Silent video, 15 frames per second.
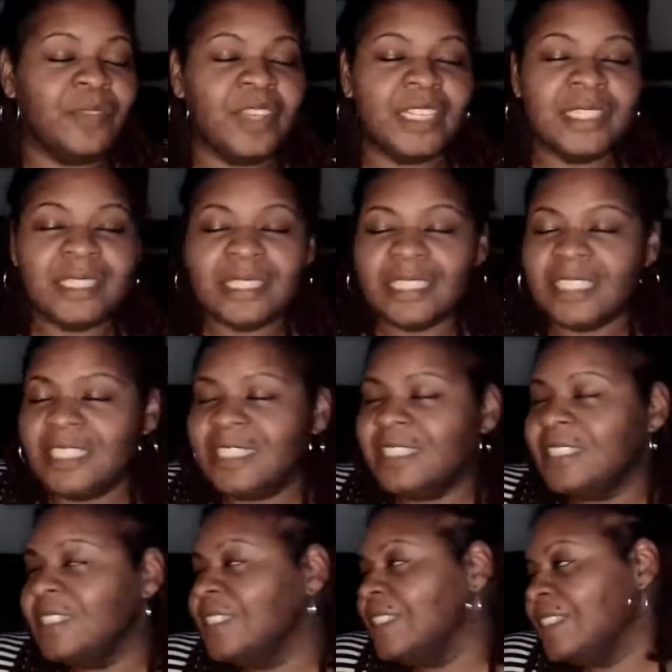This
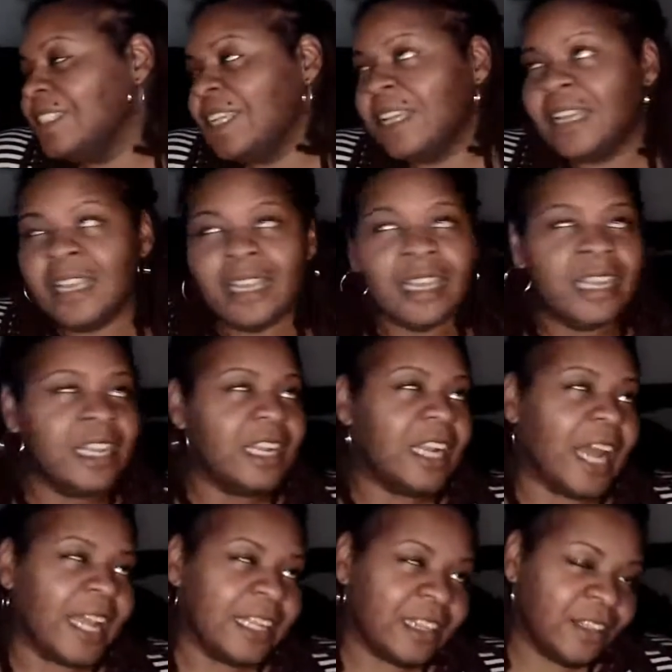is
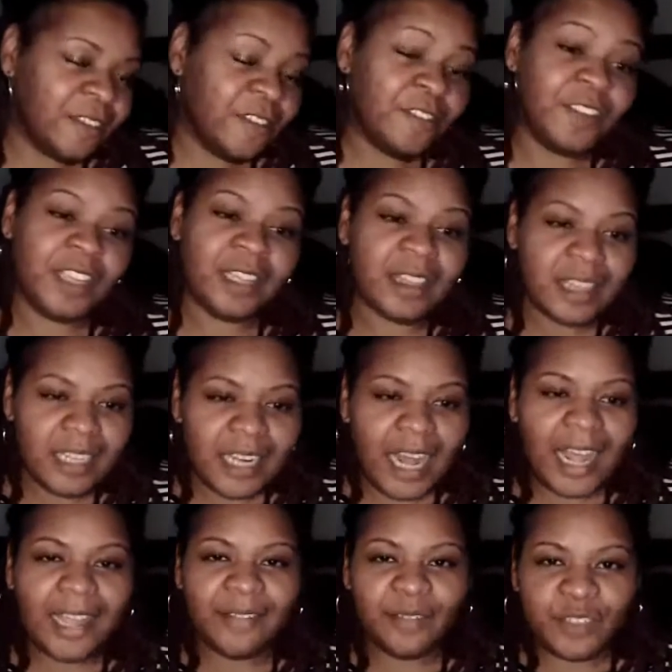like the fifth
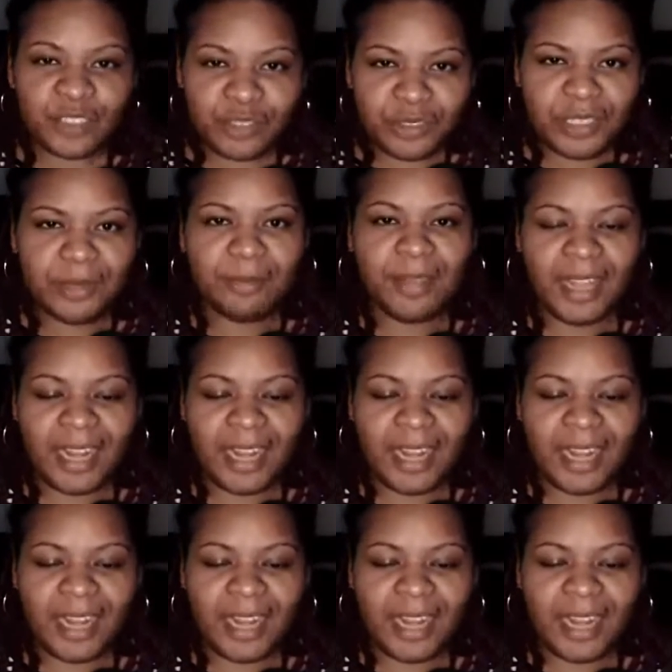live stream that